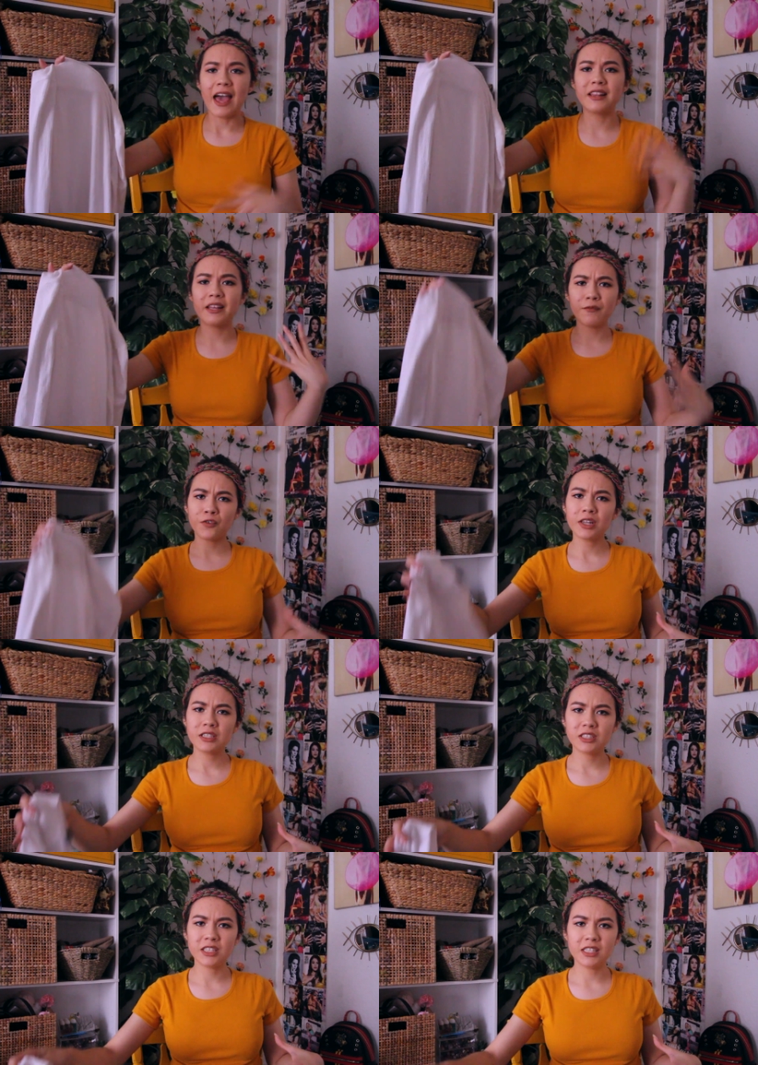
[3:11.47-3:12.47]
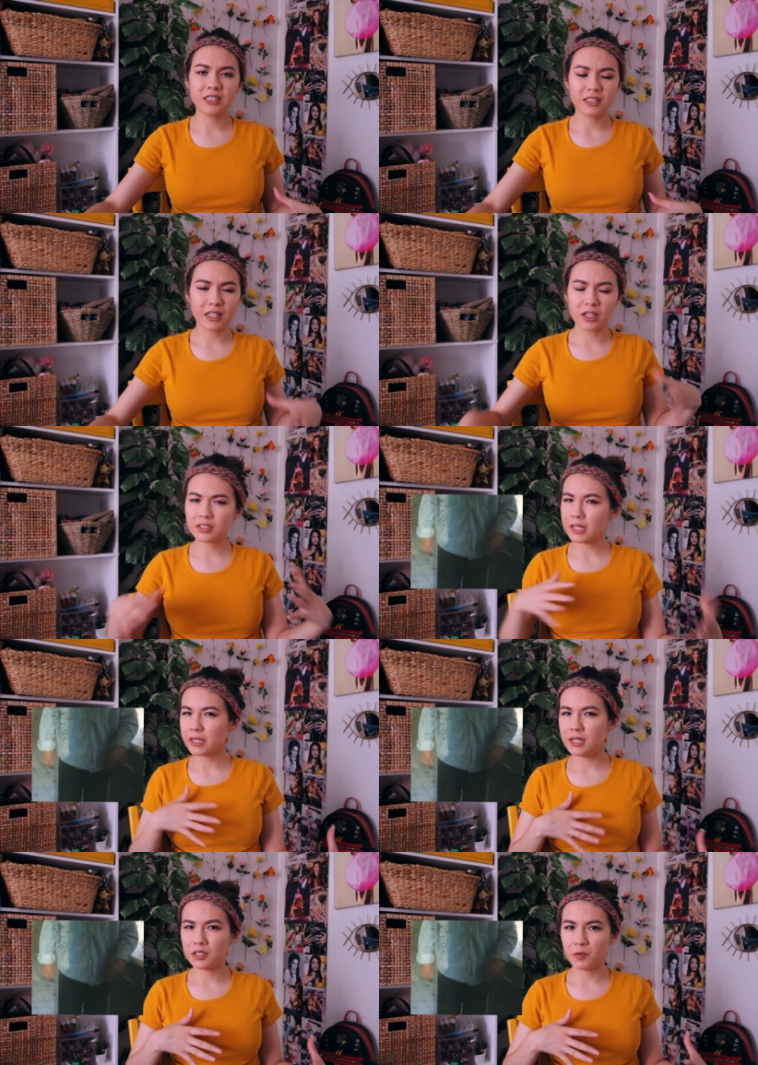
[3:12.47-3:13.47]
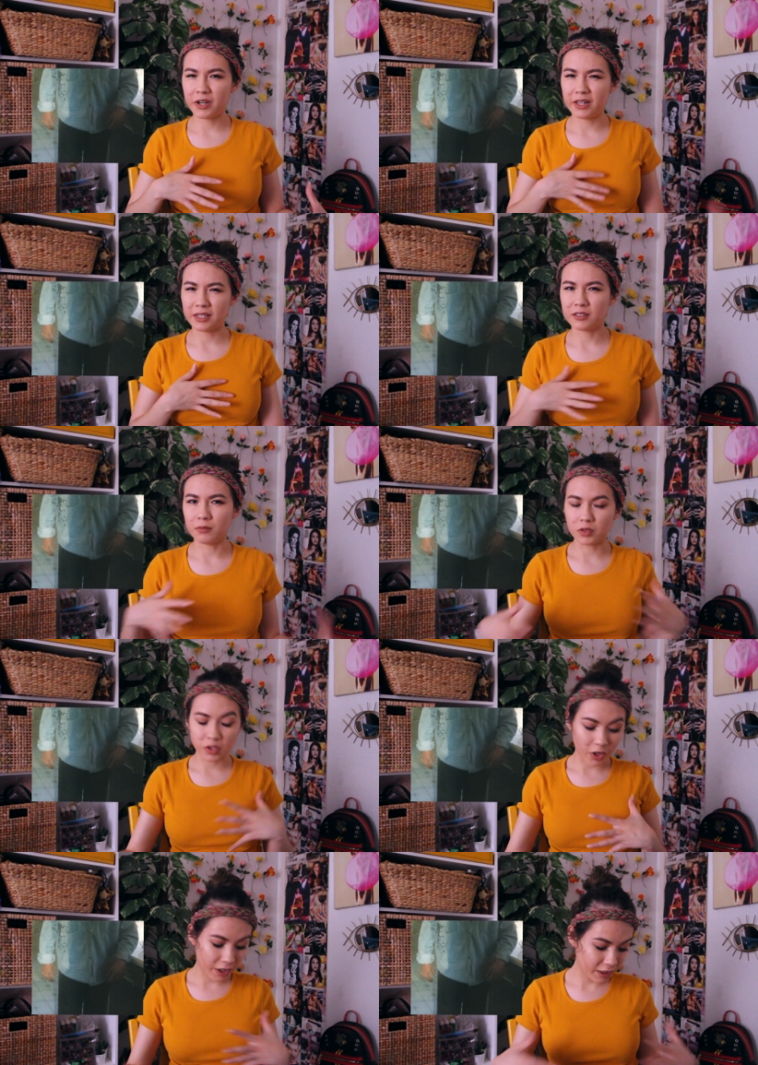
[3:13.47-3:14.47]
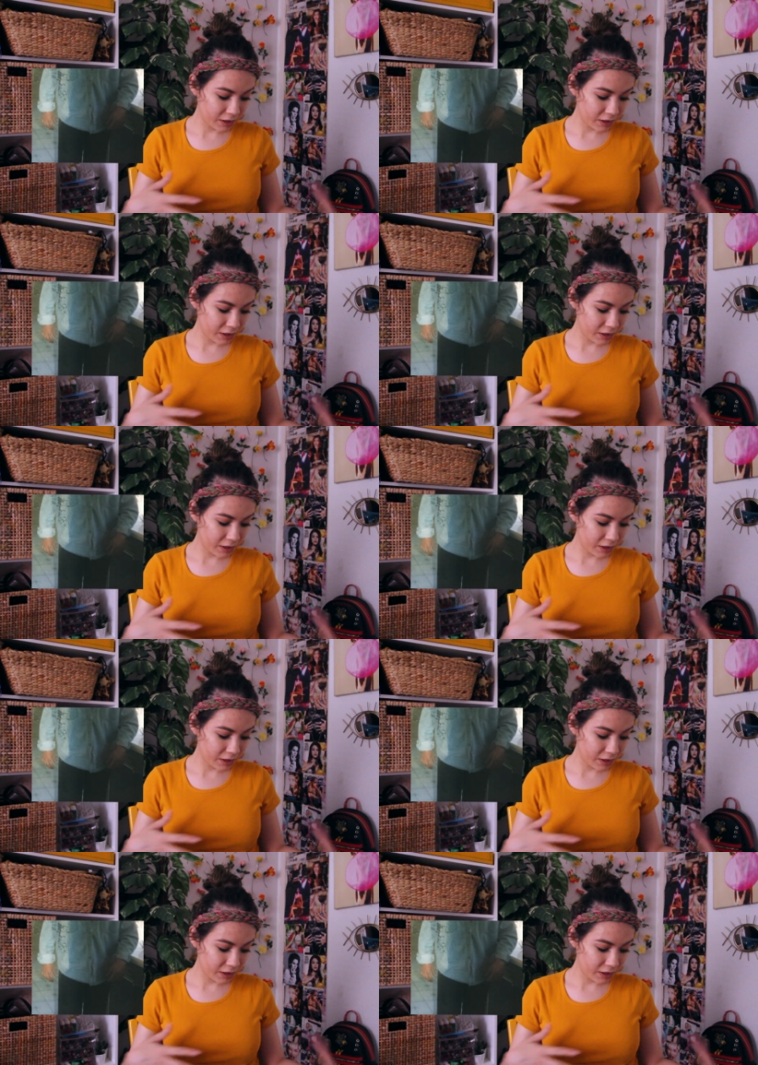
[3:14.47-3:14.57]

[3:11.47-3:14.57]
And then for the jeans, it looks like he's wearing like some dark